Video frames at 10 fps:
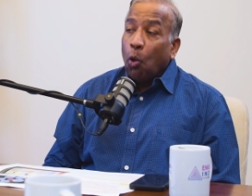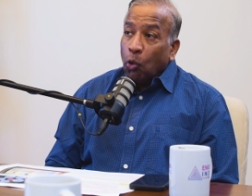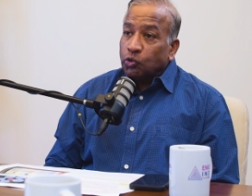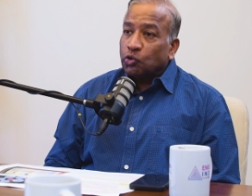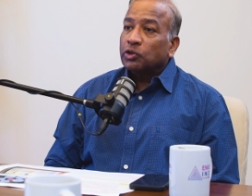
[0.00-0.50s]

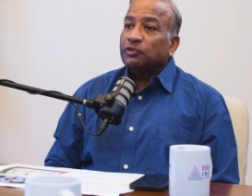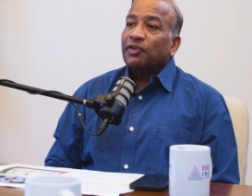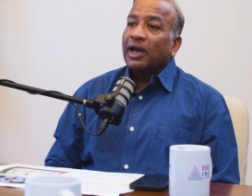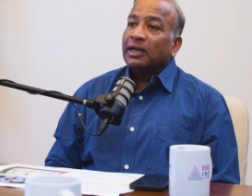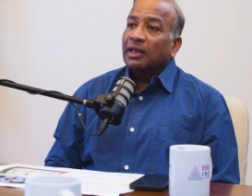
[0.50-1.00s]
Also, the
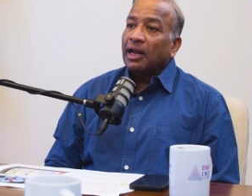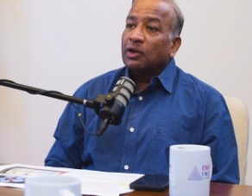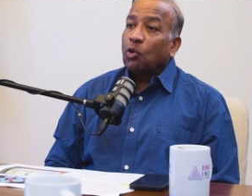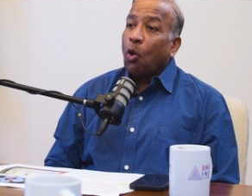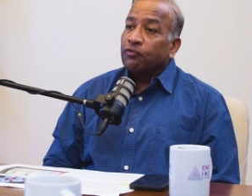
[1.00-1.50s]
fact
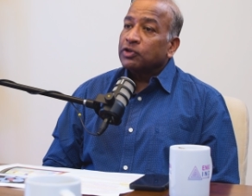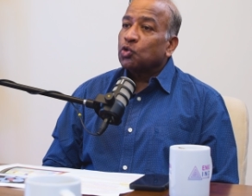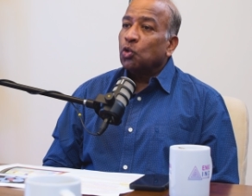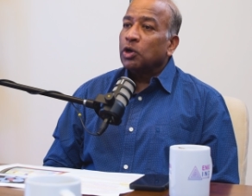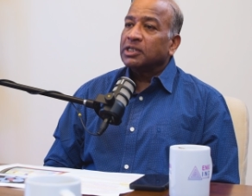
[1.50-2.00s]
that office
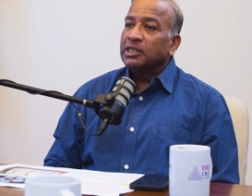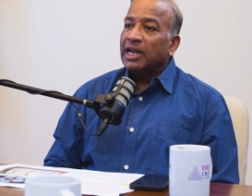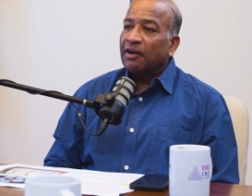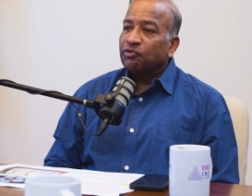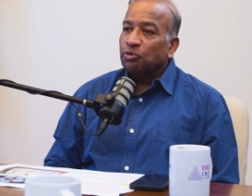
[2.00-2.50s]
goers
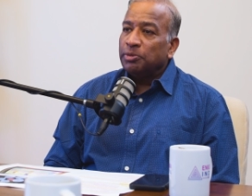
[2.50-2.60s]
didn't have to